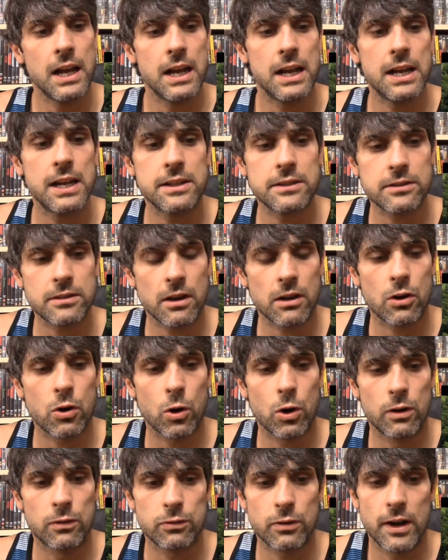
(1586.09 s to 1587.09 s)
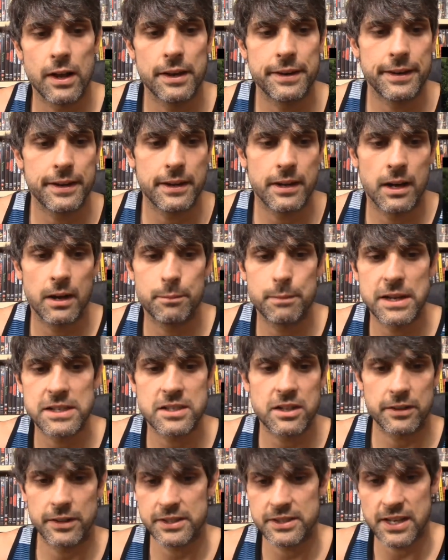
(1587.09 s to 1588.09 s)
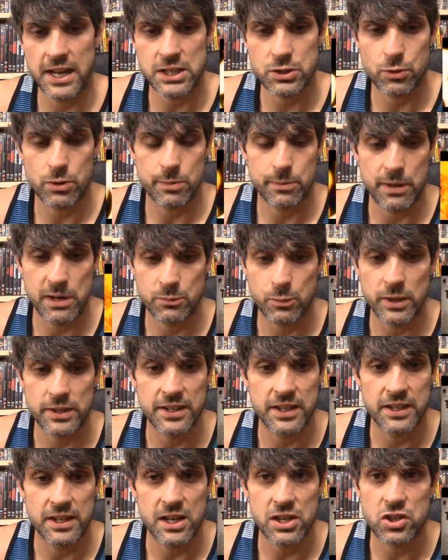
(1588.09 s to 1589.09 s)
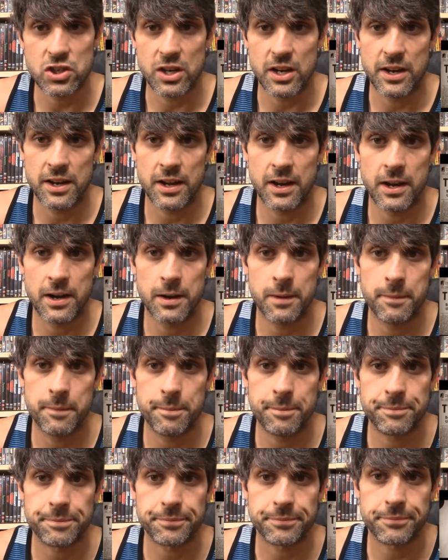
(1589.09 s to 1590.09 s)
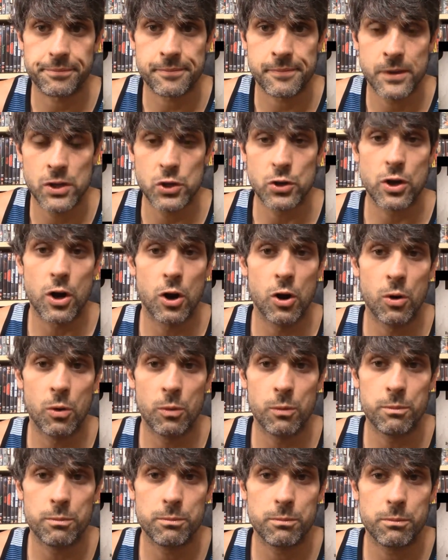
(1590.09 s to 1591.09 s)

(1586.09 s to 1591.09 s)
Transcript: His girlfriend uh, basically stays with him on one condition: um, you go,